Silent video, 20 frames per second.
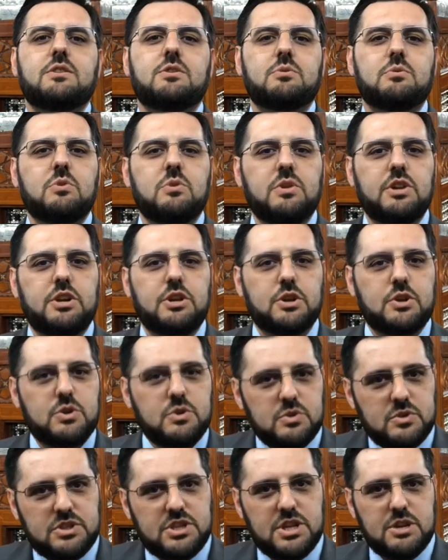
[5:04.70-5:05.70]
the ruler
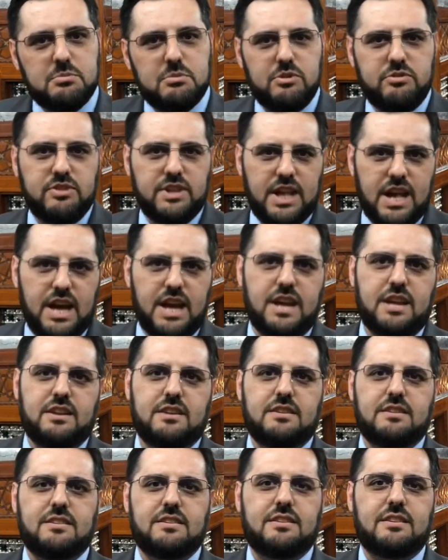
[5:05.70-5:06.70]
accused him of
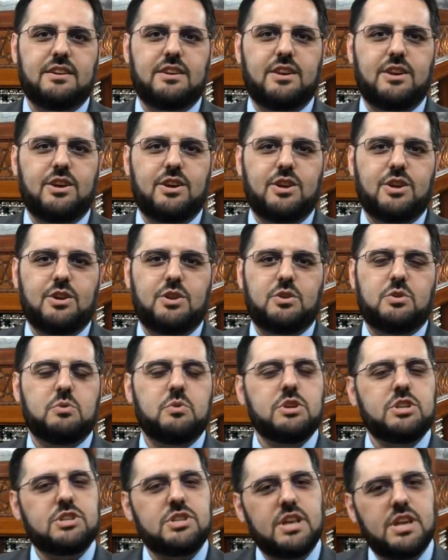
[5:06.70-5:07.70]
lying, to
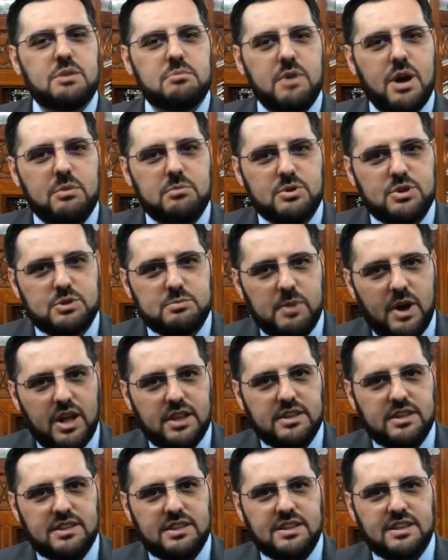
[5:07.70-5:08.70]
which the Imam
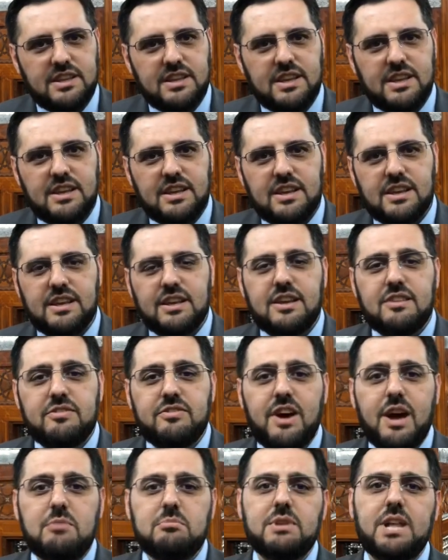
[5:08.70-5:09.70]
responded, "If
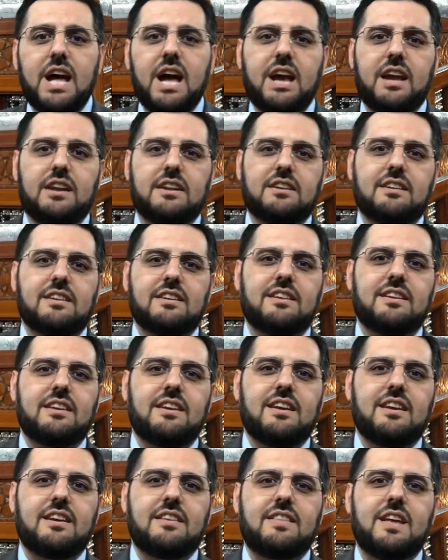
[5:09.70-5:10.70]
I'm lying,
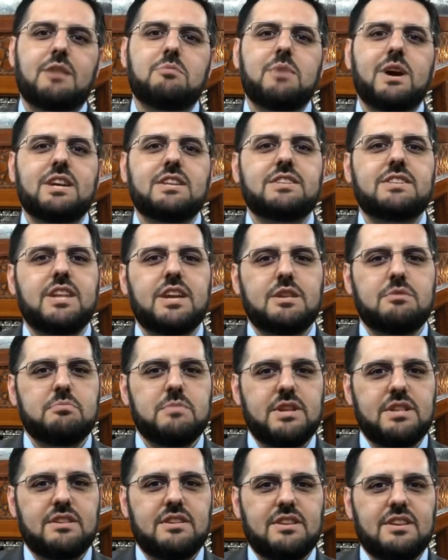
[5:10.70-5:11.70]
then my
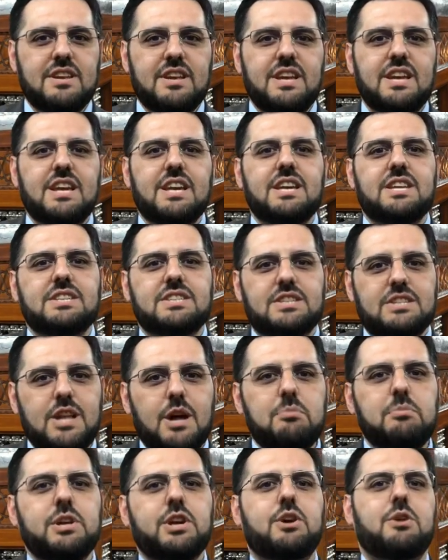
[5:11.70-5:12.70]
statement is
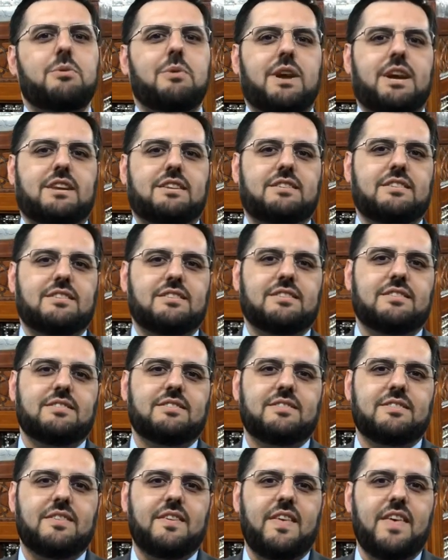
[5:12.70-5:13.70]
doubly correct.
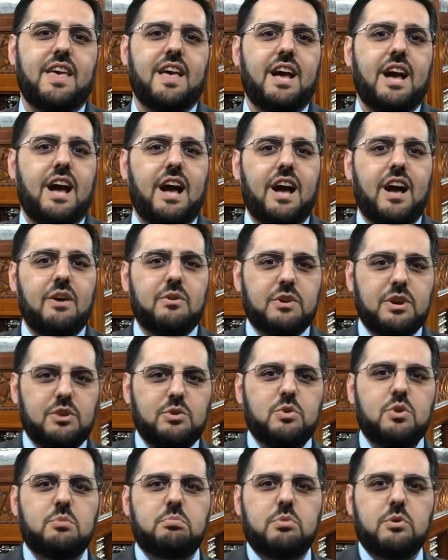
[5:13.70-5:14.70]
How can
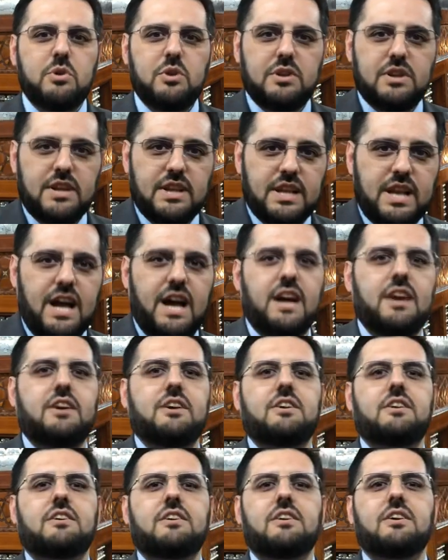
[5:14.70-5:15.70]
you appoint a
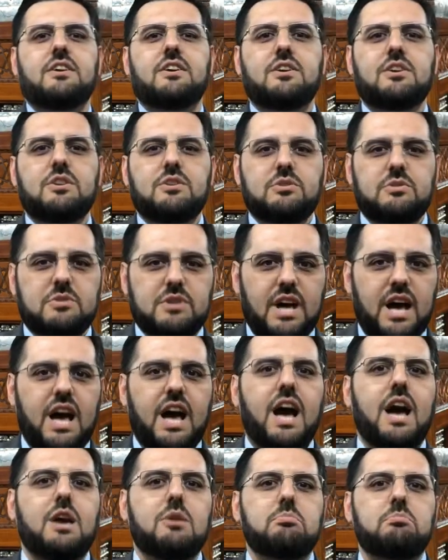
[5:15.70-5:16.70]
liar to the
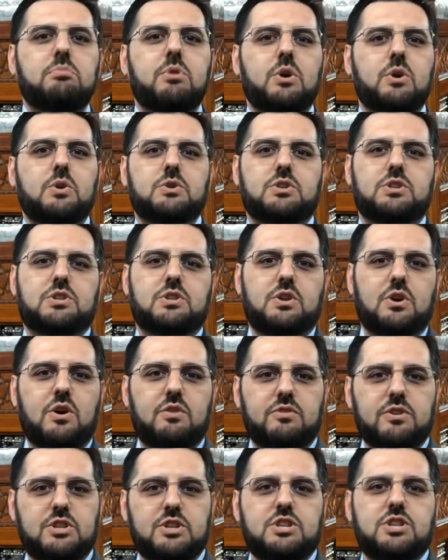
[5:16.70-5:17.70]
high post
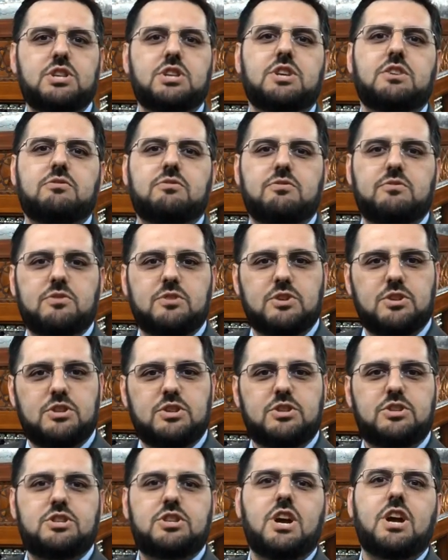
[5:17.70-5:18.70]
of a chief
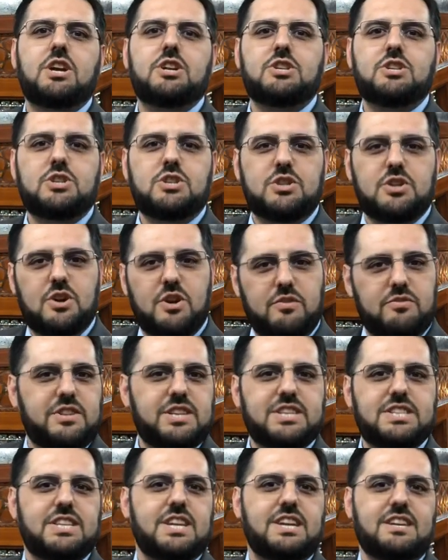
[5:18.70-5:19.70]
judge of
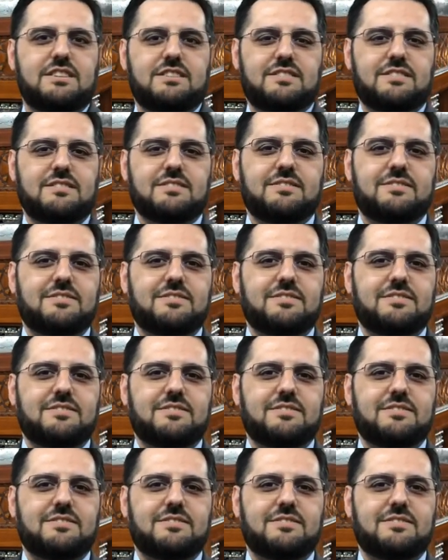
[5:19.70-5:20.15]
the state?"